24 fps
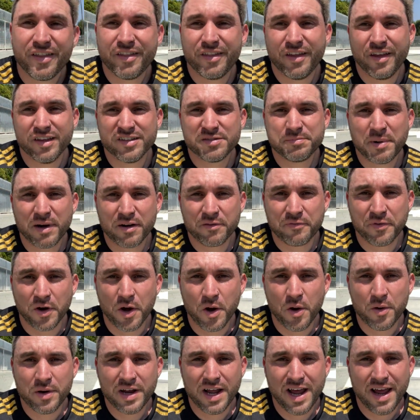the spare
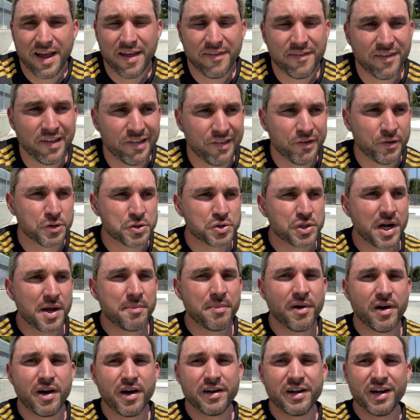phone and the little
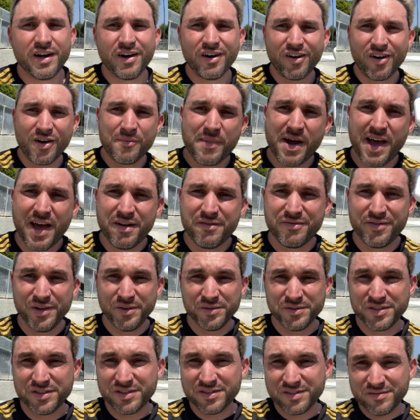tripod, are my
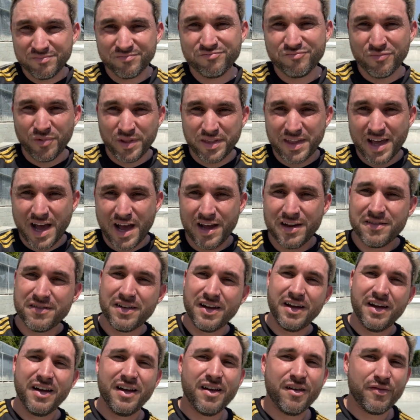headphones. With that,
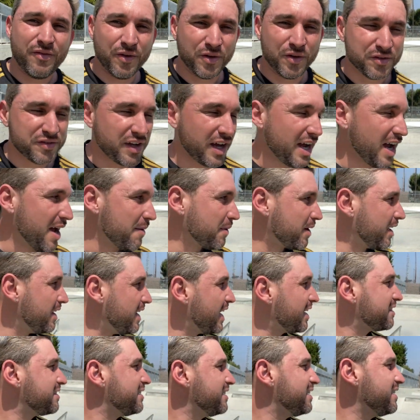feels like I'm
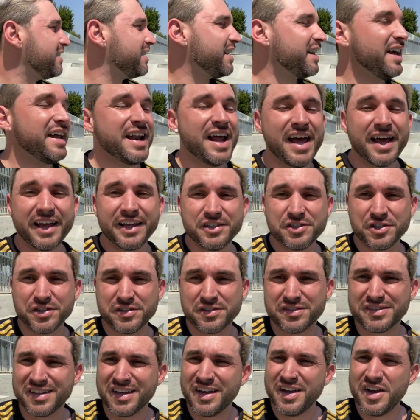connected and I could
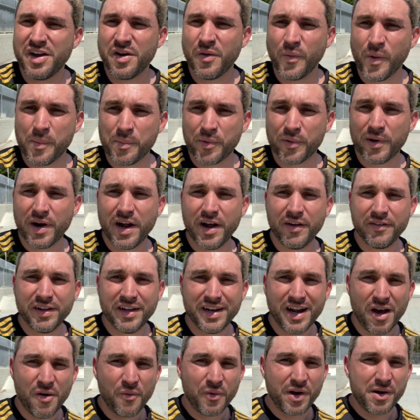just rip around and
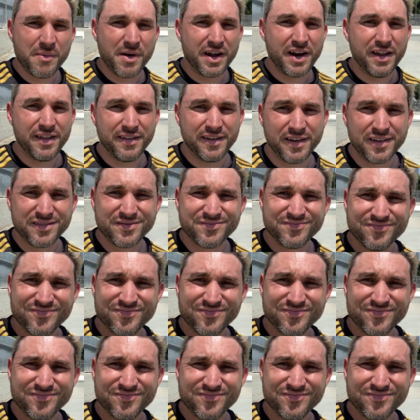not worry about anything.